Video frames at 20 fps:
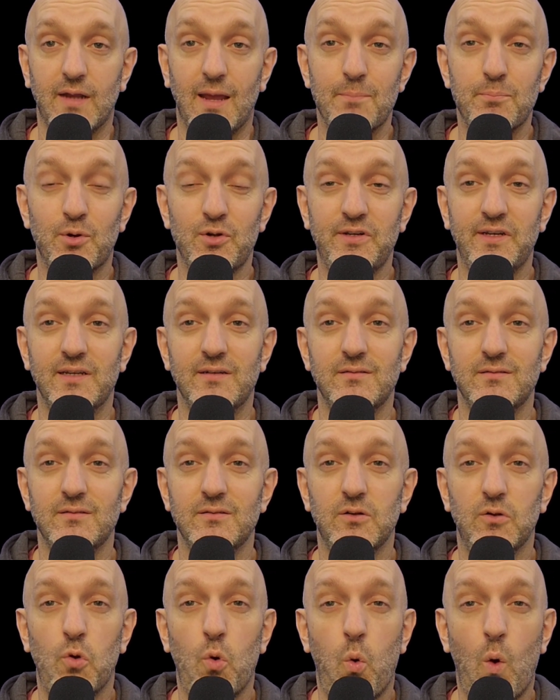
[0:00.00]
I booked it
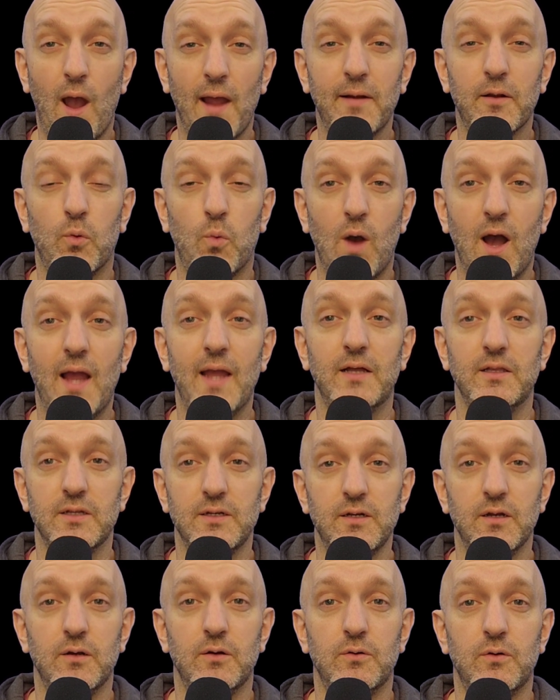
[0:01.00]
quite a while
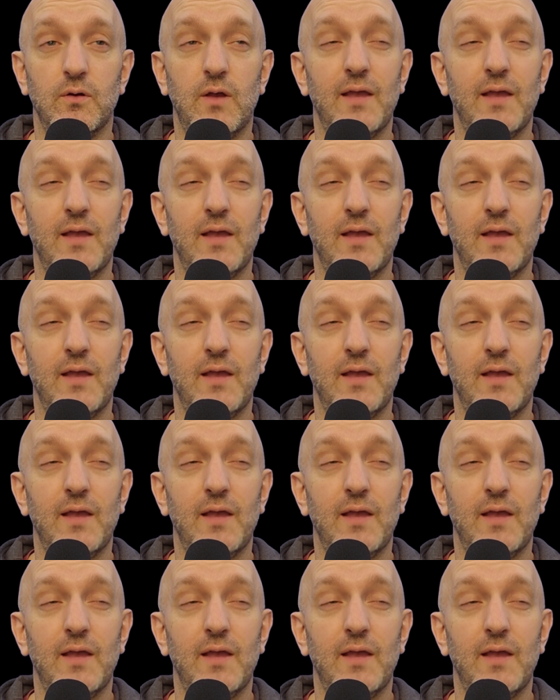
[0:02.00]
ago.